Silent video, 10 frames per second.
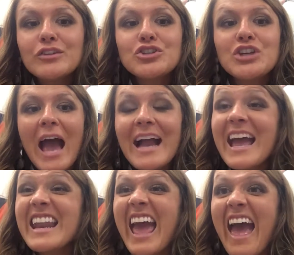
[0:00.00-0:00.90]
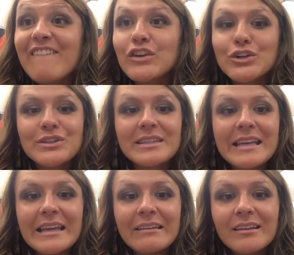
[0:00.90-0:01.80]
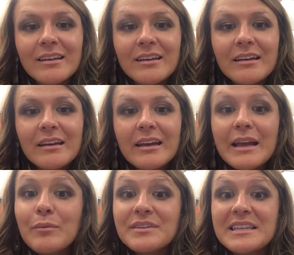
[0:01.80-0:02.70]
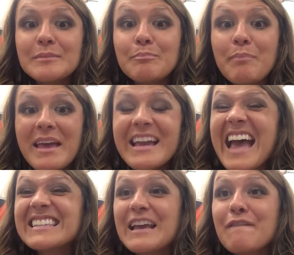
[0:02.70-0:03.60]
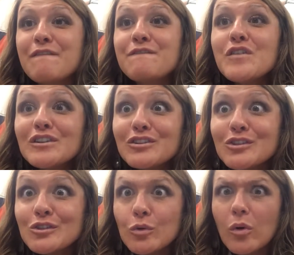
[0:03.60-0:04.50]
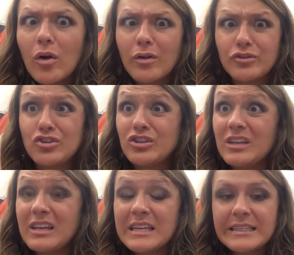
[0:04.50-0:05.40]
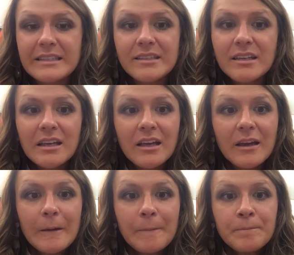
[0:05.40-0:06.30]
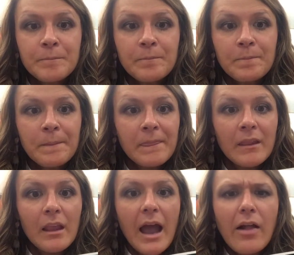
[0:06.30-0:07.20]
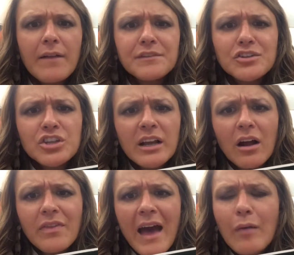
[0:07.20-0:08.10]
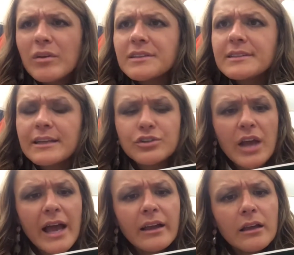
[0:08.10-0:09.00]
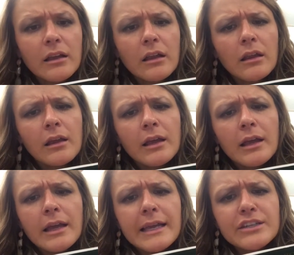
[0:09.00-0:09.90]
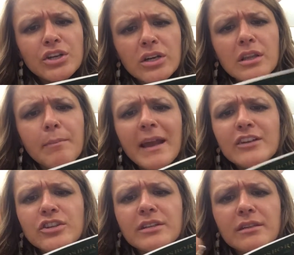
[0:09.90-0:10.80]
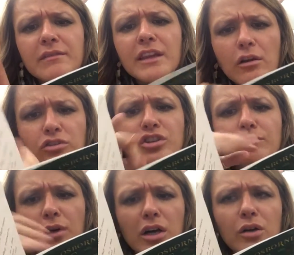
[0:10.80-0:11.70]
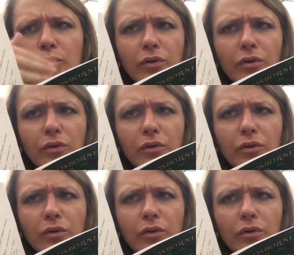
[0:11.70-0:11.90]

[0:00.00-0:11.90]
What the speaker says: Jack had ever seen. It was as big as a footstool. Jeez. I'll have to check on that one, said Jack. He turned the pages of the ocean book.